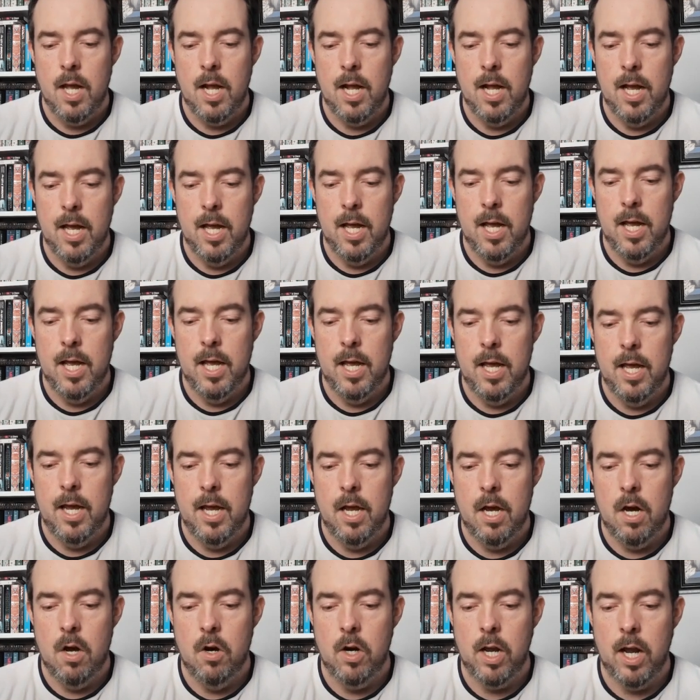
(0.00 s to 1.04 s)

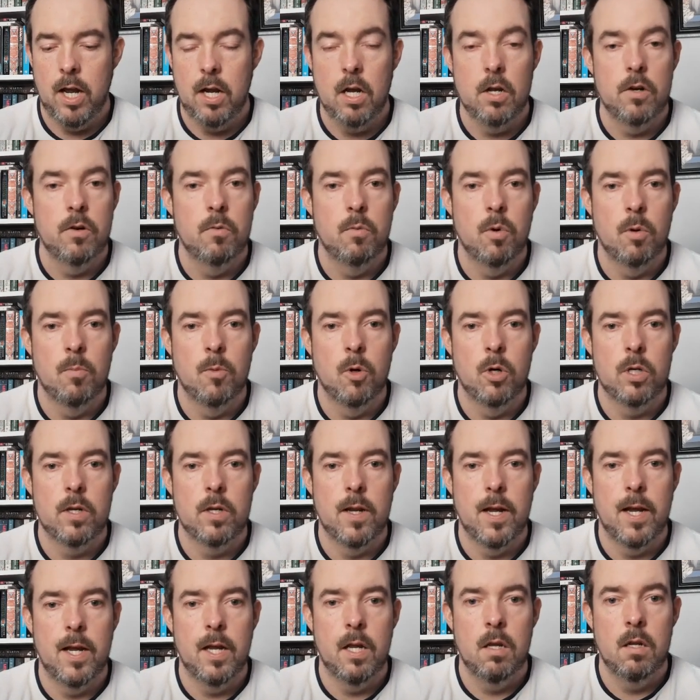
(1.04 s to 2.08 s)
Okay, I'm gonna do one more
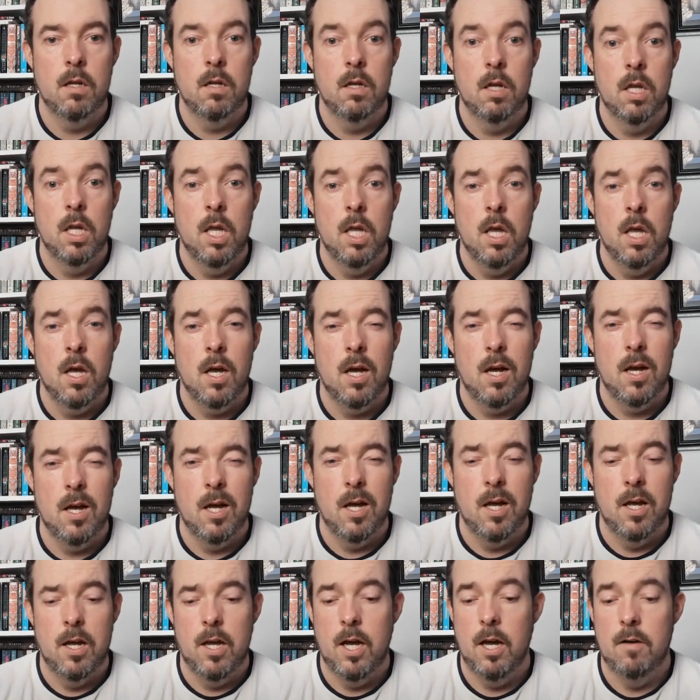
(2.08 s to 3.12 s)
today.
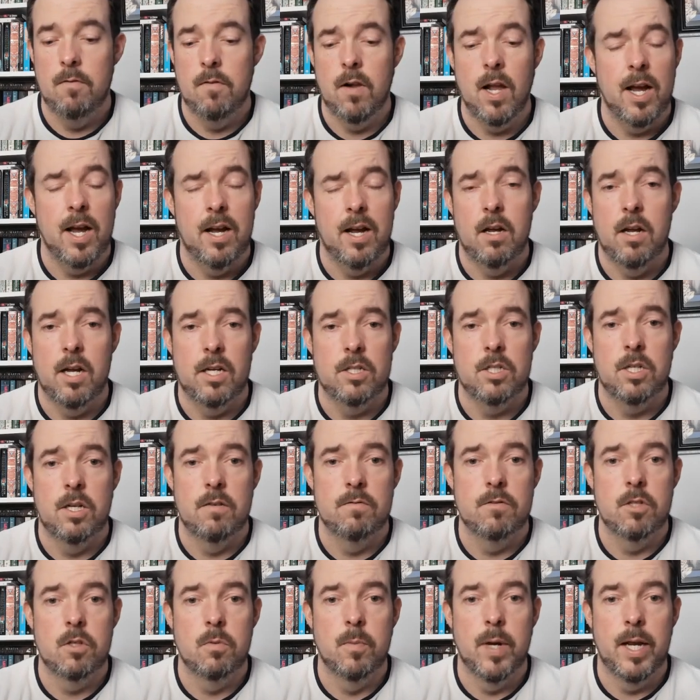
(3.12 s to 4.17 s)
I actually
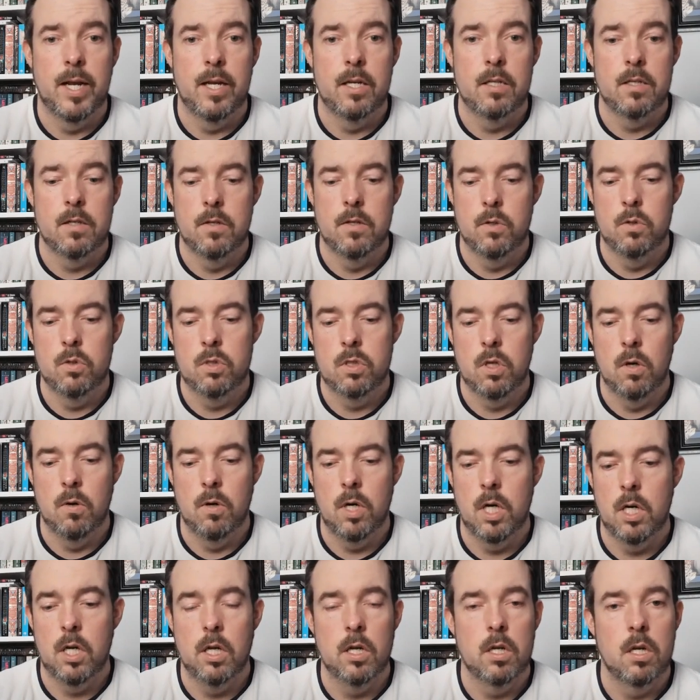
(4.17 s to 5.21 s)
have too many to do,
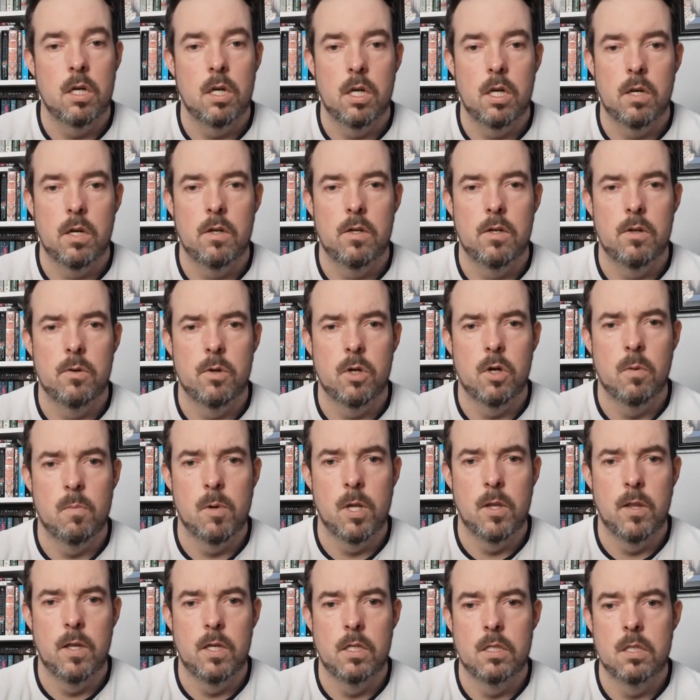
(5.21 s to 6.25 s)
so I'm gonna do a
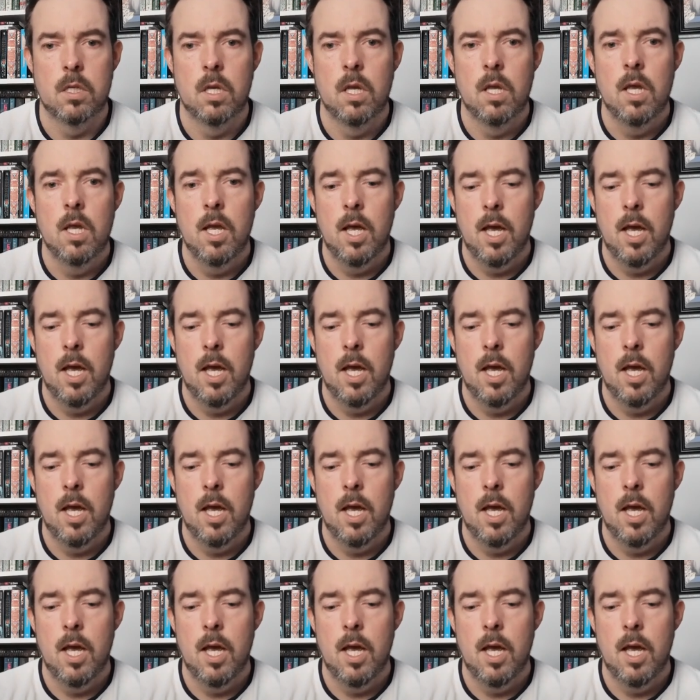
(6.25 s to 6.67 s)
couple of these.